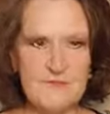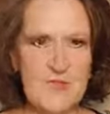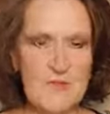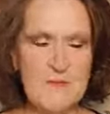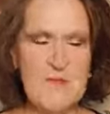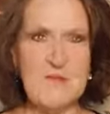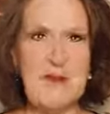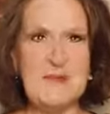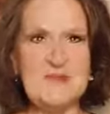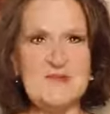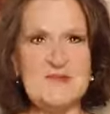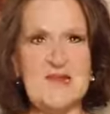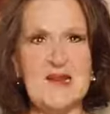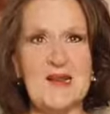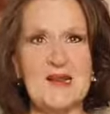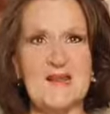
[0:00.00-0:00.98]
My mom
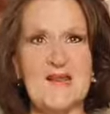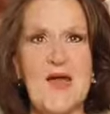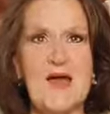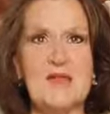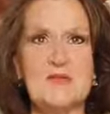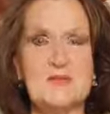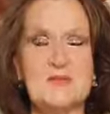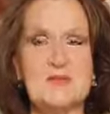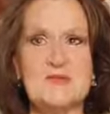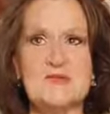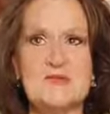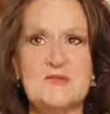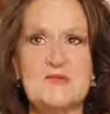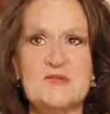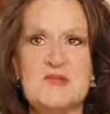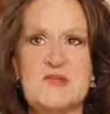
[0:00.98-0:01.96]
just got out of the hospital and
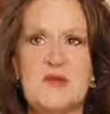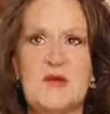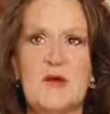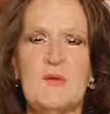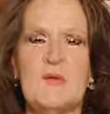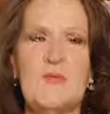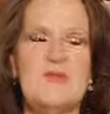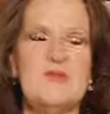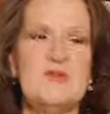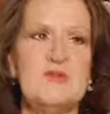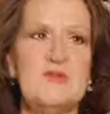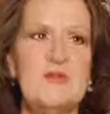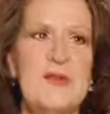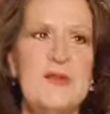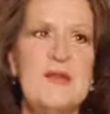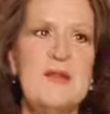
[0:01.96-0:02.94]
she was going to help me
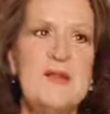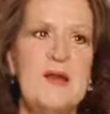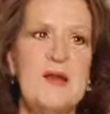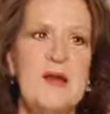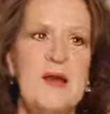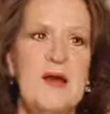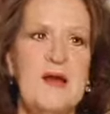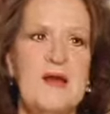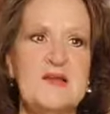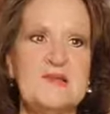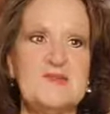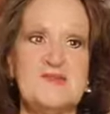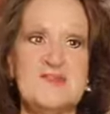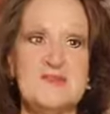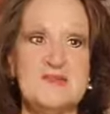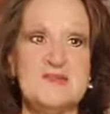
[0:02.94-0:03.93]
too, but uh,
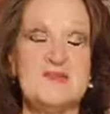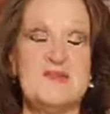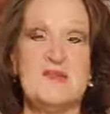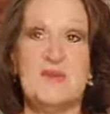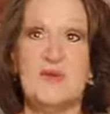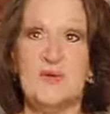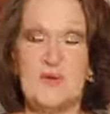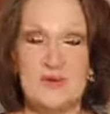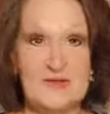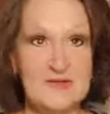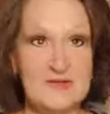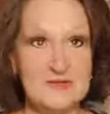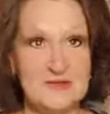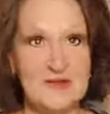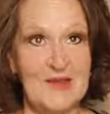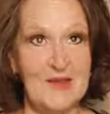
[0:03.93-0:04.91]
she is in no
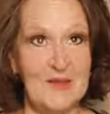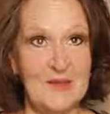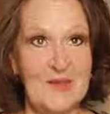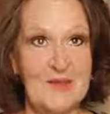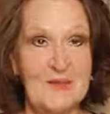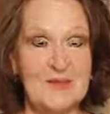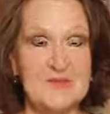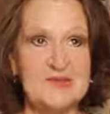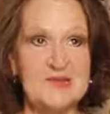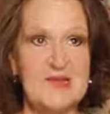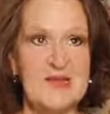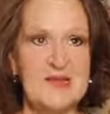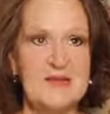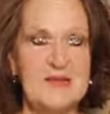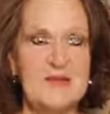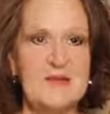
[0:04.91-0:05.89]
condition to help anyone. She
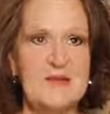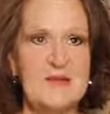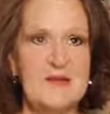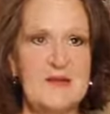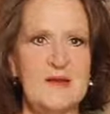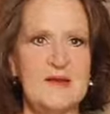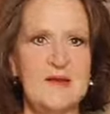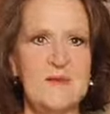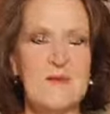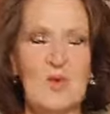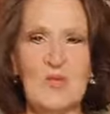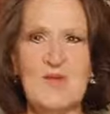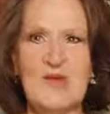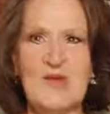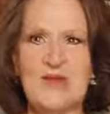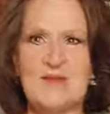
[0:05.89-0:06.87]
had
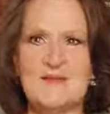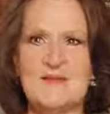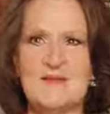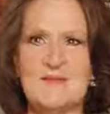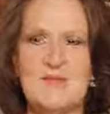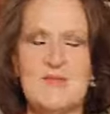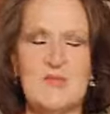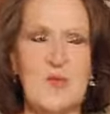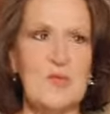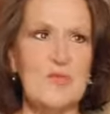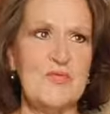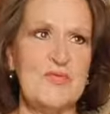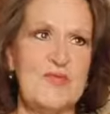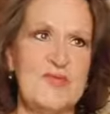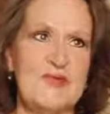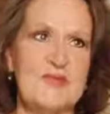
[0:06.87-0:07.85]
pneumonia and some throat
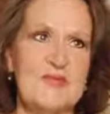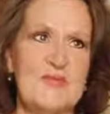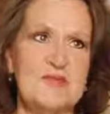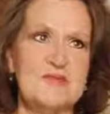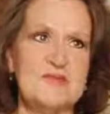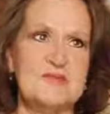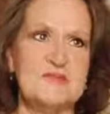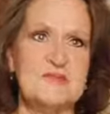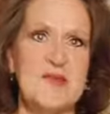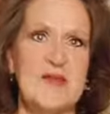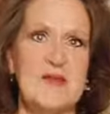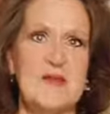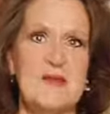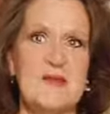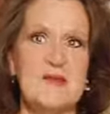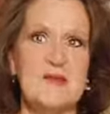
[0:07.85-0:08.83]
thing that uh,
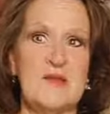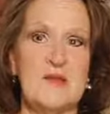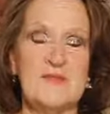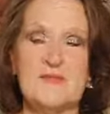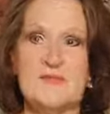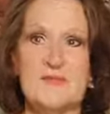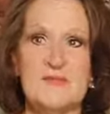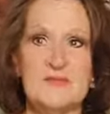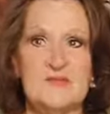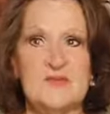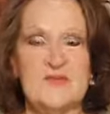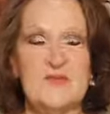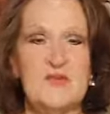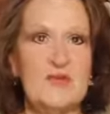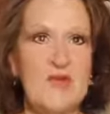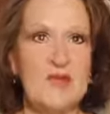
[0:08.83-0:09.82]
I, she
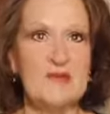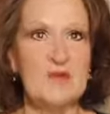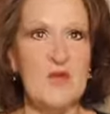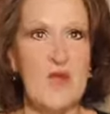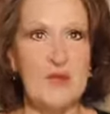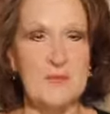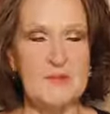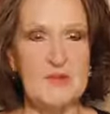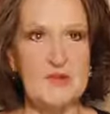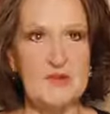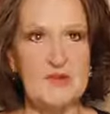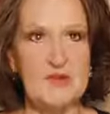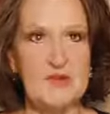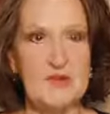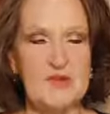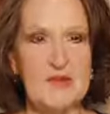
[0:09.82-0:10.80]
still can't talk. I'm going to go
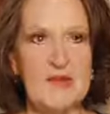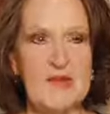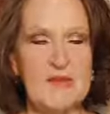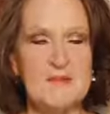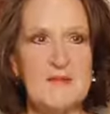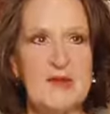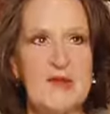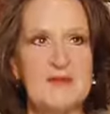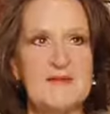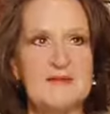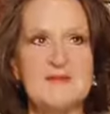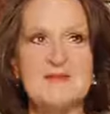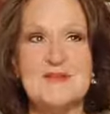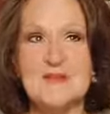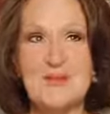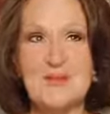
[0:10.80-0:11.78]
see her today, but I
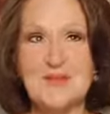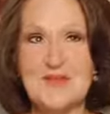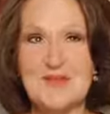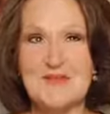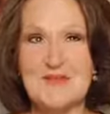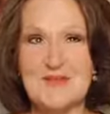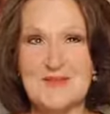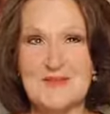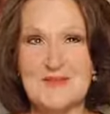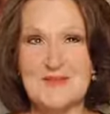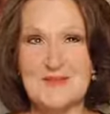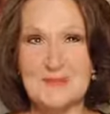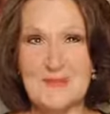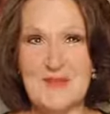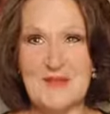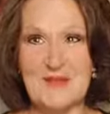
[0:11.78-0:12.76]
still don't think she can
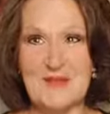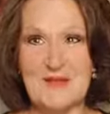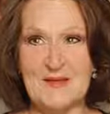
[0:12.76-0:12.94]
speak.